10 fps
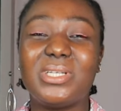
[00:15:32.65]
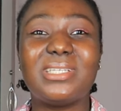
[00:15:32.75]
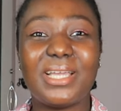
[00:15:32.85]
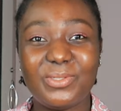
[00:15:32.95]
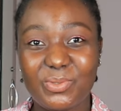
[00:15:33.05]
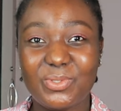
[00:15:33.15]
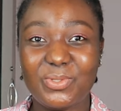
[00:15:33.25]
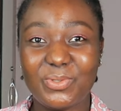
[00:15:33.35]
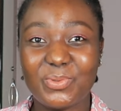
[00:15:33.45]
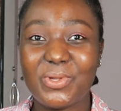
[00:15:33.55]
What did I do
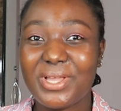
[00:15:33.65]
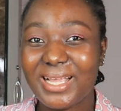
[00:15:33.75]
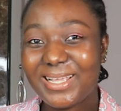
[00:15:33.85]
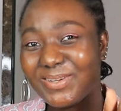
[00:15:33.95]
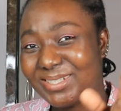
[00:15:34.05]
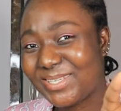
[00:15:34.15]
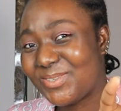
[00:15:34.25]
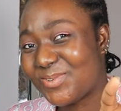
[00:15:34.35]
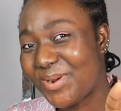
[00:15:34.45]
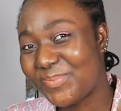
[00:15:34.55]
to you? Click on that
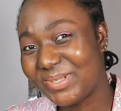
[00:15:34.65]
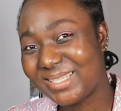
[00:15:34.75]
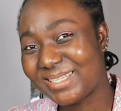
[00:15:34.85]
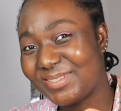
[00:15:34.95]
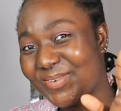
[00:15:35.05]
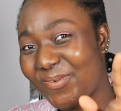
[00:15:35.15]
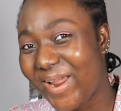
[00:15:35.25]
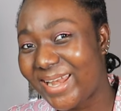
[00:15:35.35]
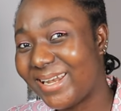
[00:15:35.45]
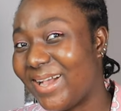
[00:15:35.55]
subscribe button
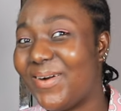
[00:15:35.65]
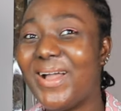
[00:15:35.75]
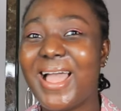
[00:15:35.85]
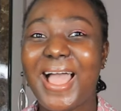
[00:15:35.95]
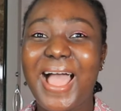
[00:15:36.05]
right now.